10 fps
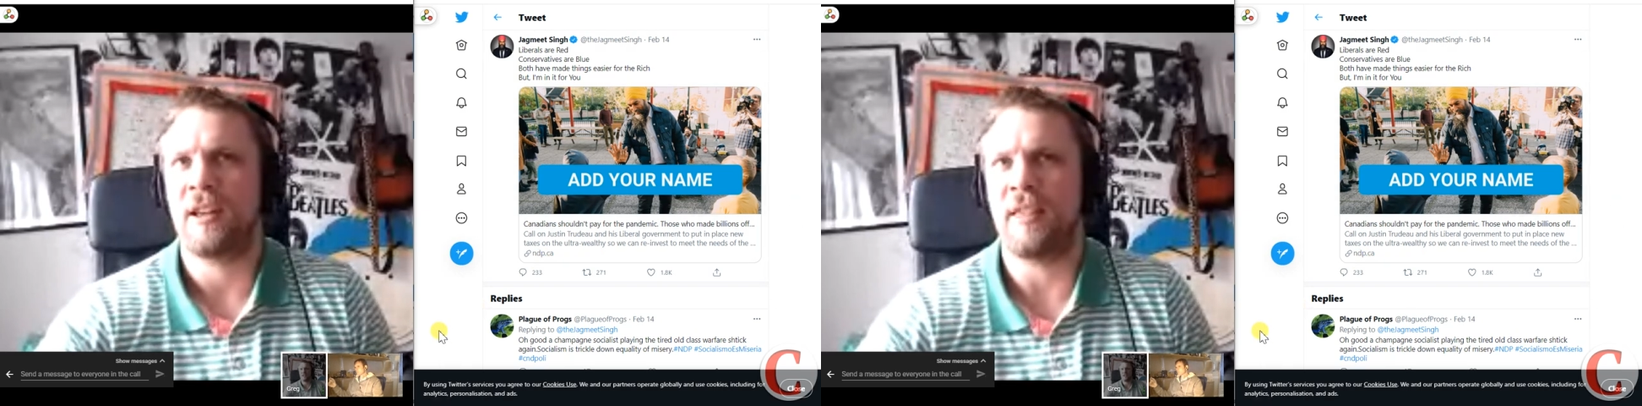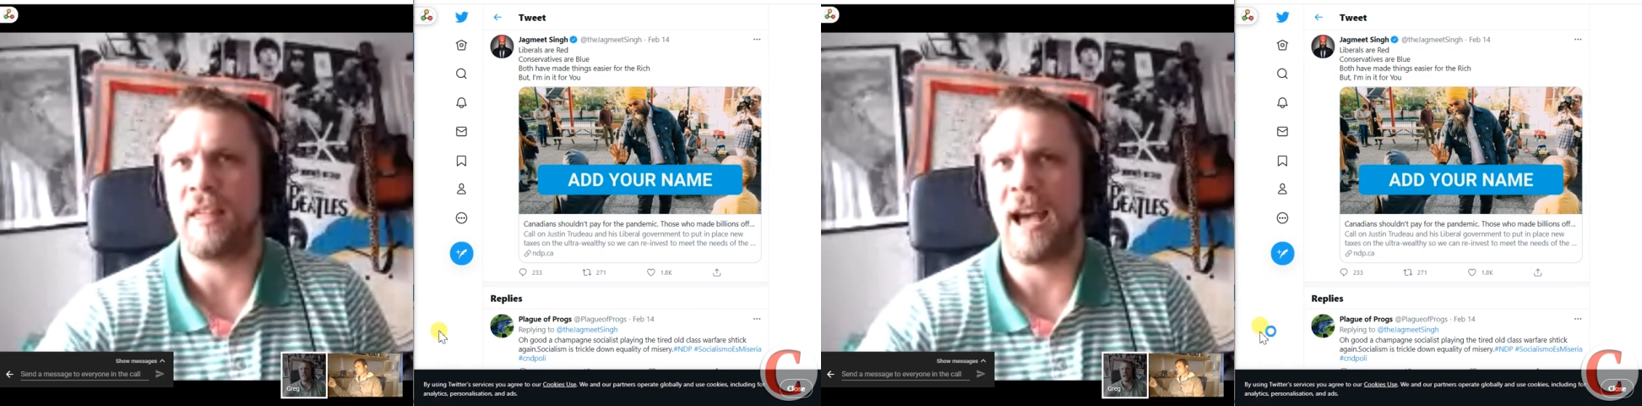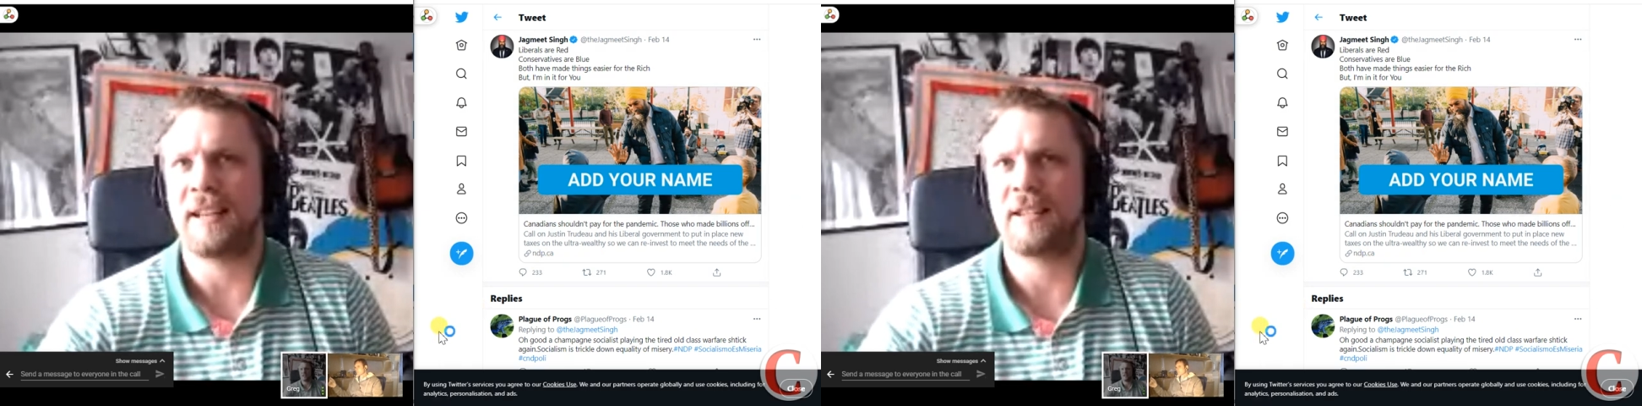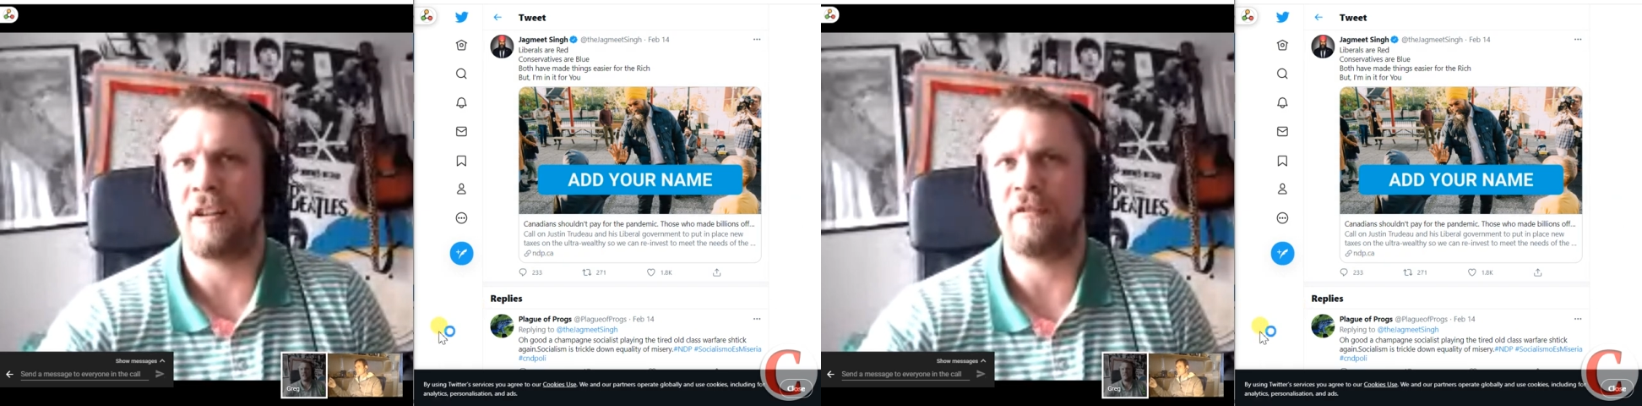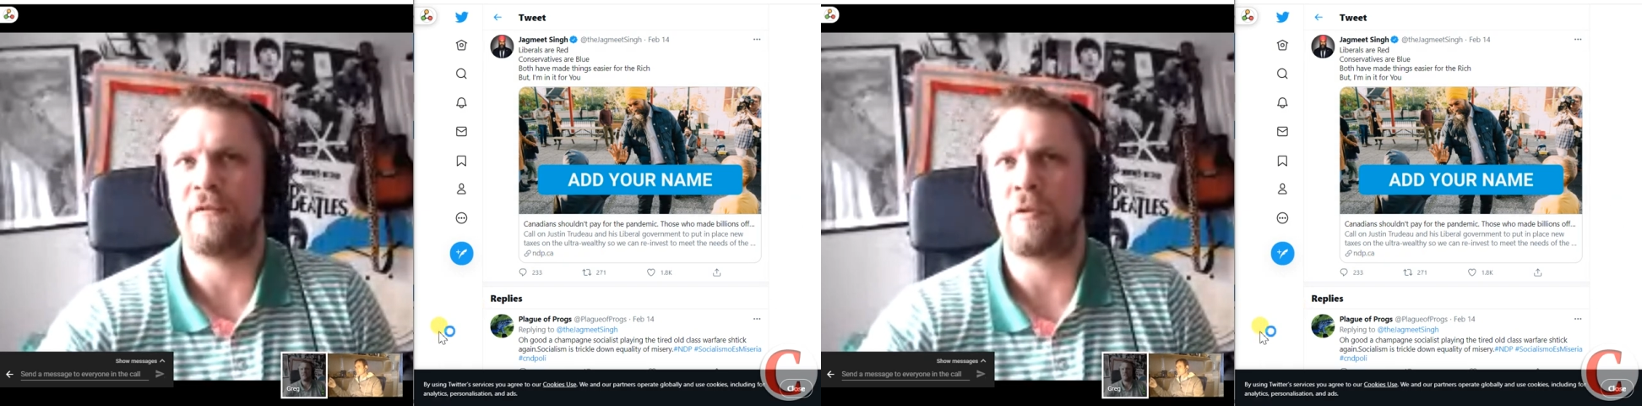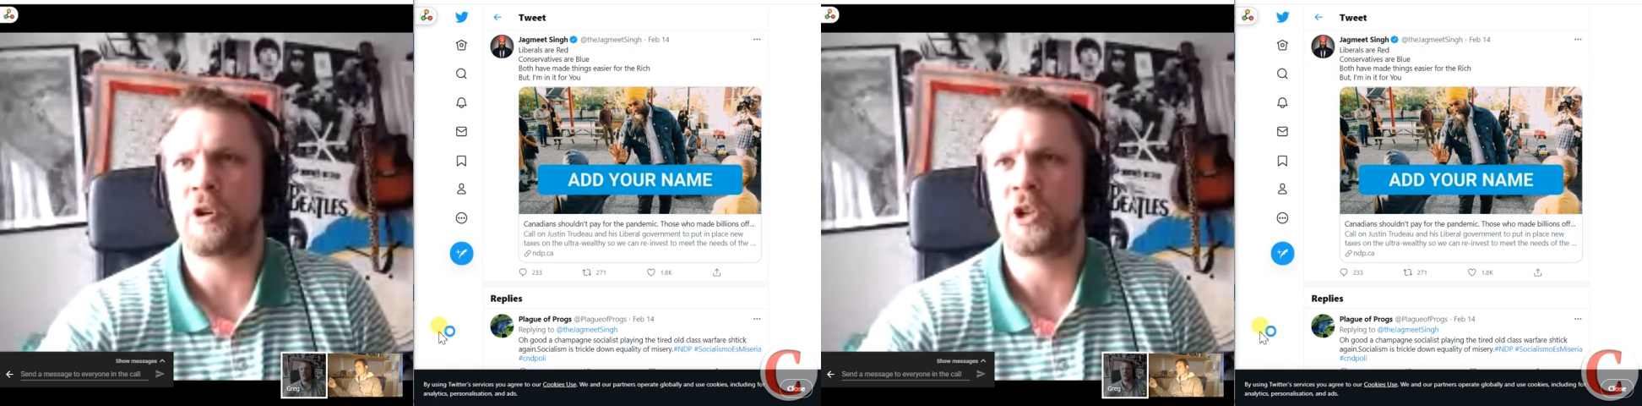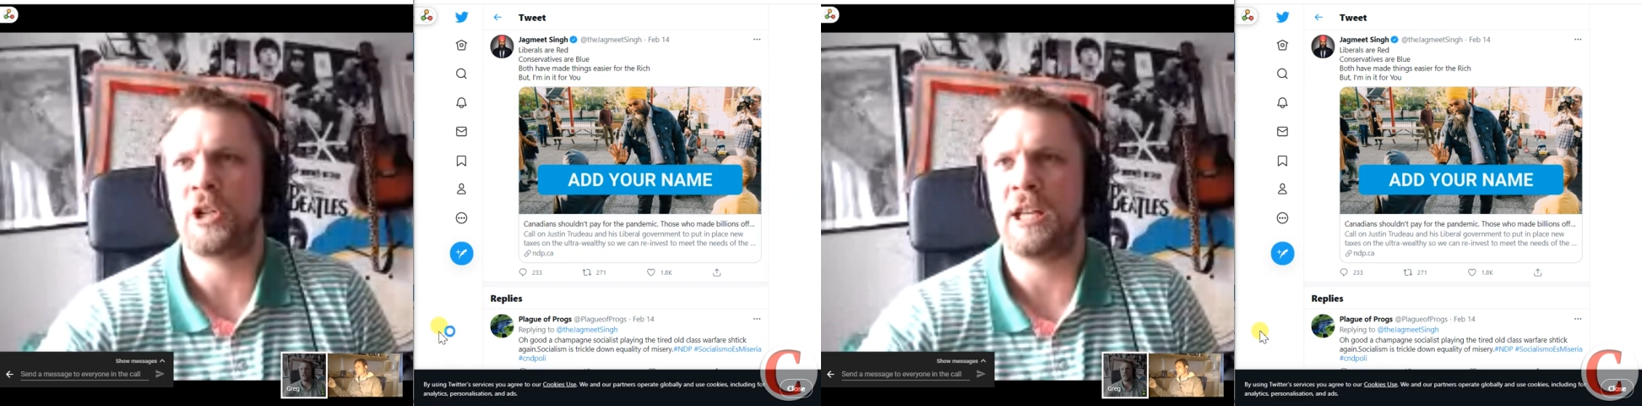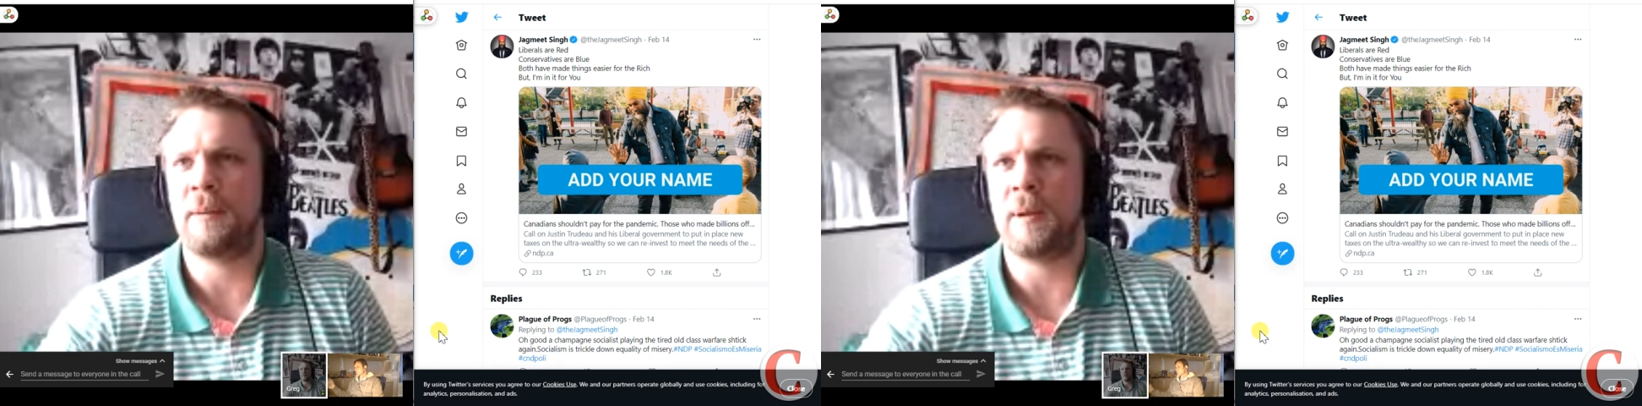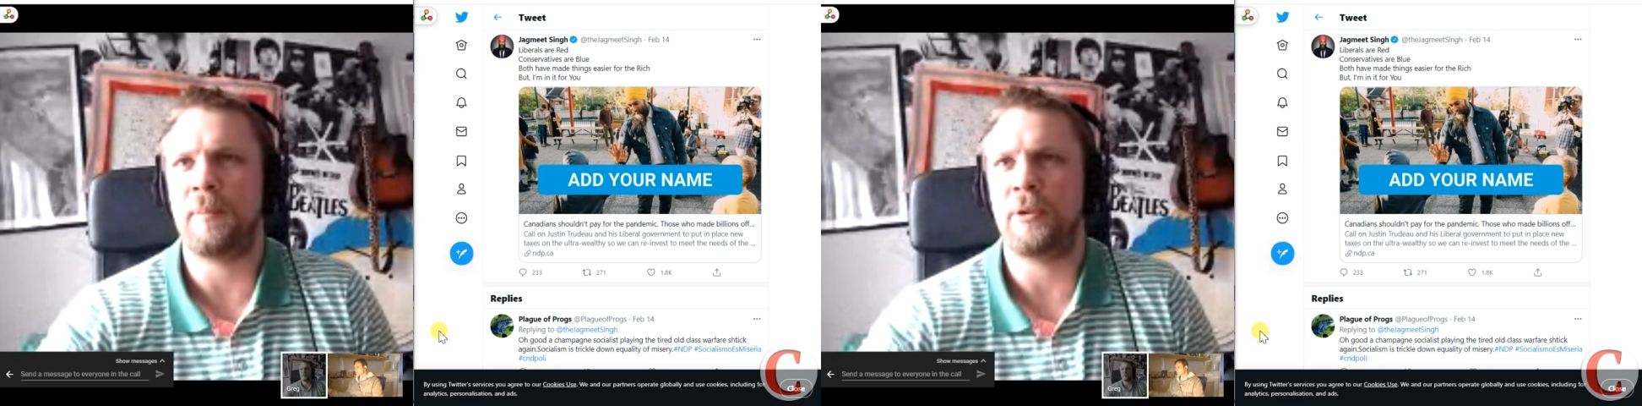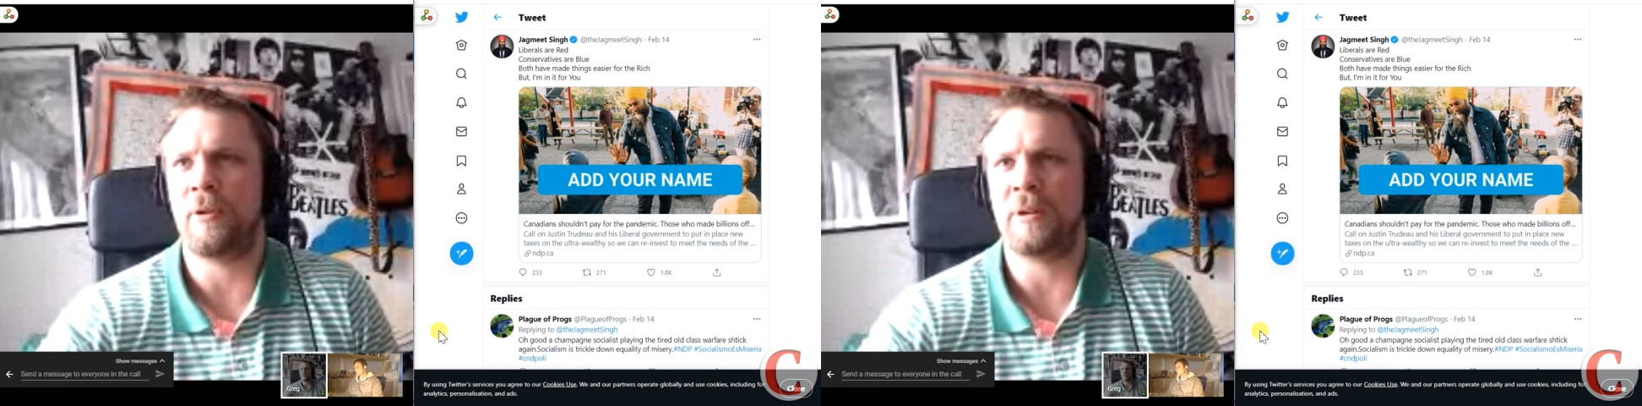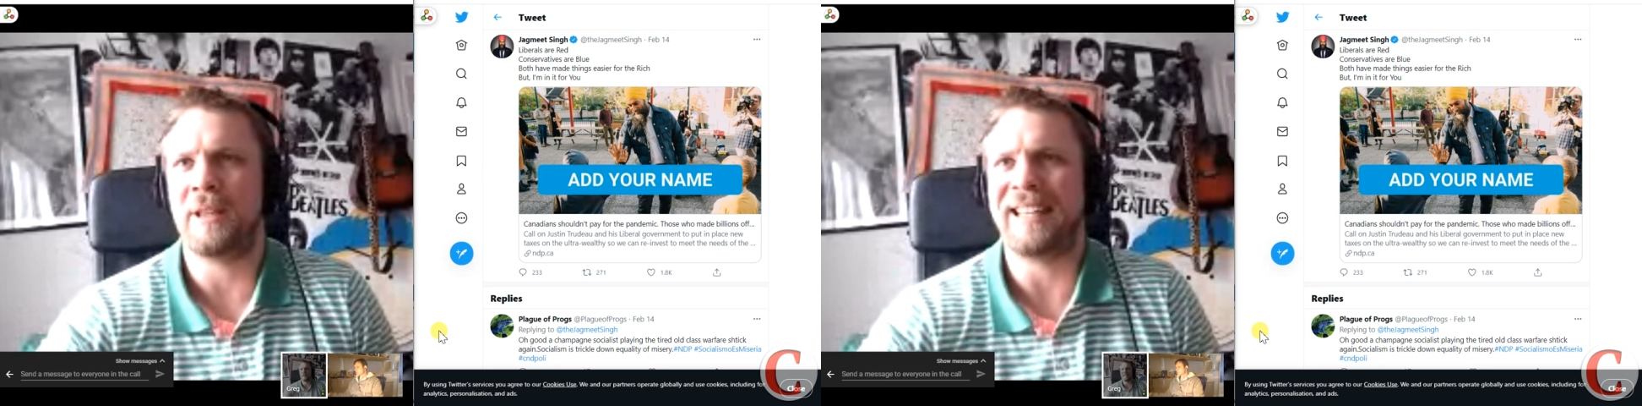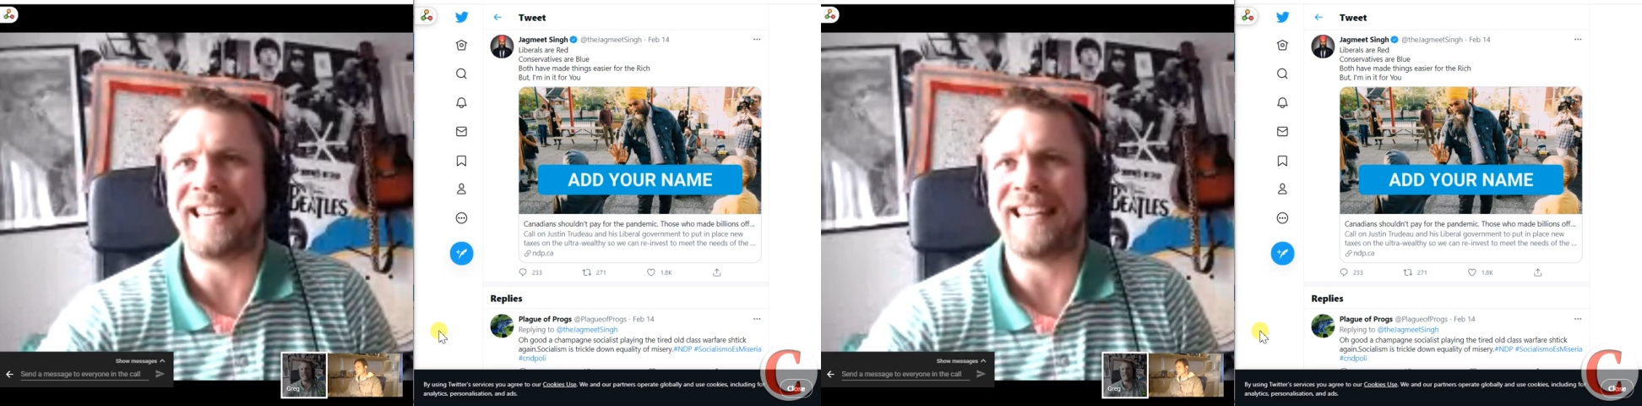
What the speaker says: that unfortunately people don't really